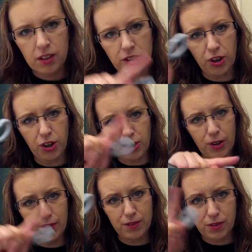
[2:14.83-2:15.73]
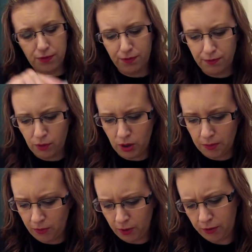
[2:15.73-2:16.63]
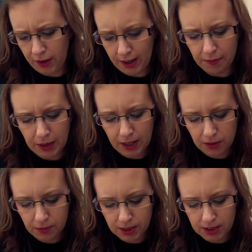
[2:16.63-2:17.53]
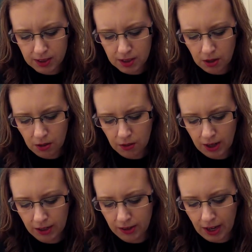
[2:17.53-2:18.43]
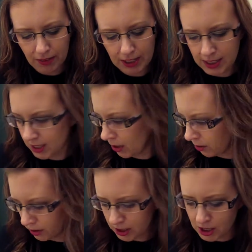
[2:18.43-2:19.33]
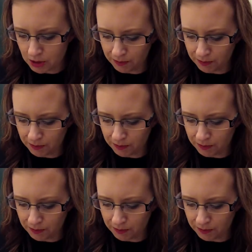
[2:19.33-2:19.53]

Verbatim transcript: curved four or five pan ones, so I don't have any singles.